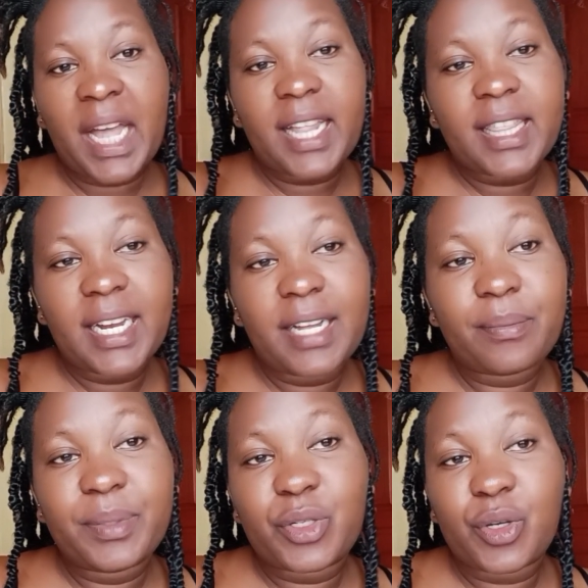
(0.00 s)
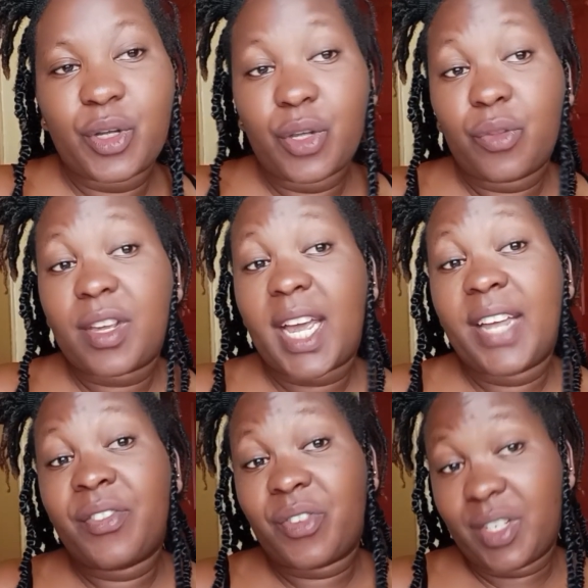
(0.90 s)
and then I'll be showing you the
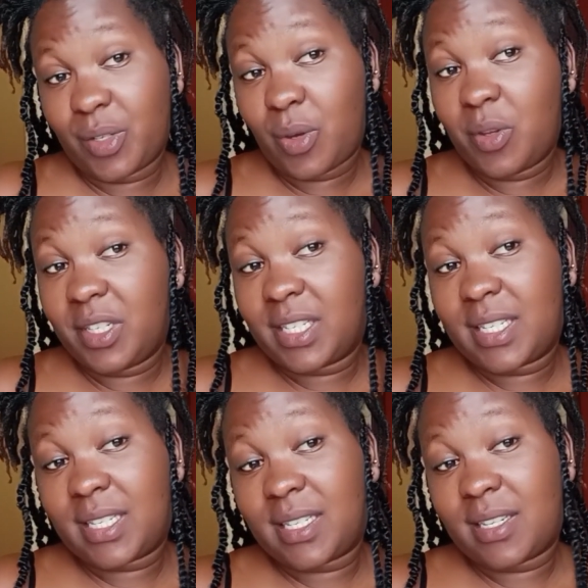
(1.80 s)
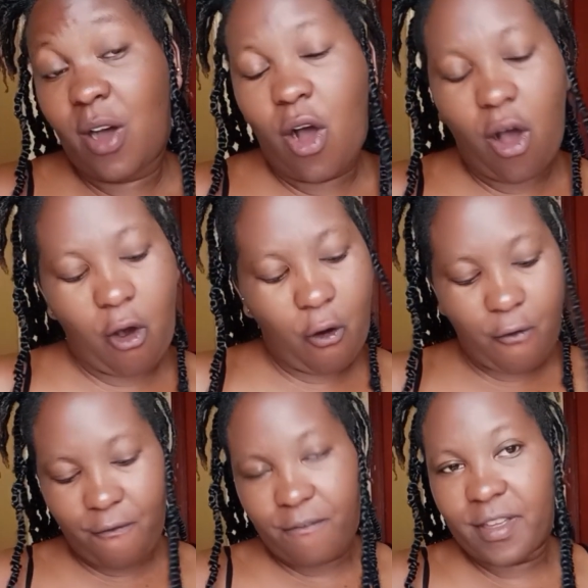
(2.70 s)
end results
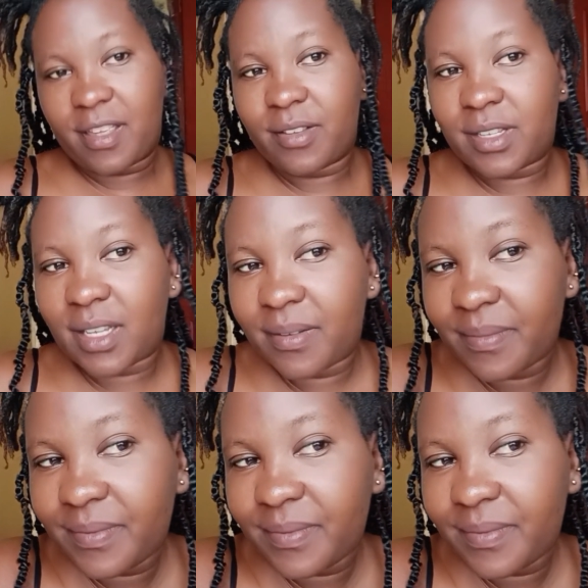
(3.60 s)
of, you see.